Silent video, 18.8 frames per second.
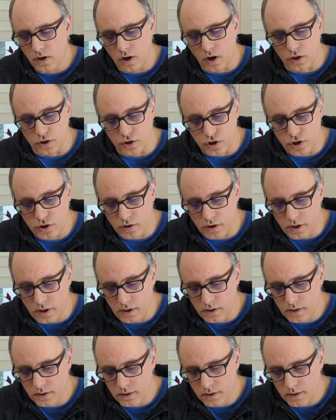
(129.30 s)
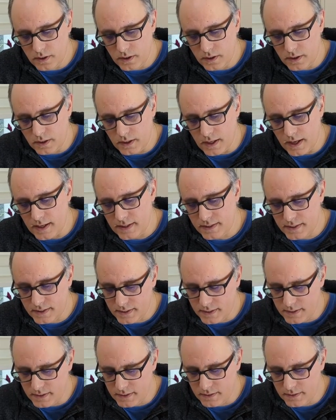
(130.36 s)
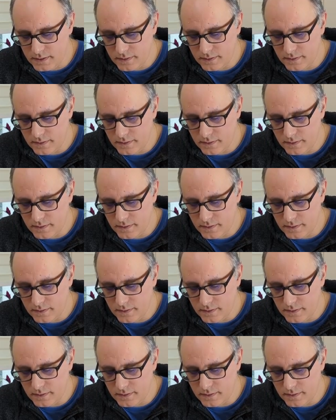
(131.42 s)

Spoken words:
Are you sure? Yes.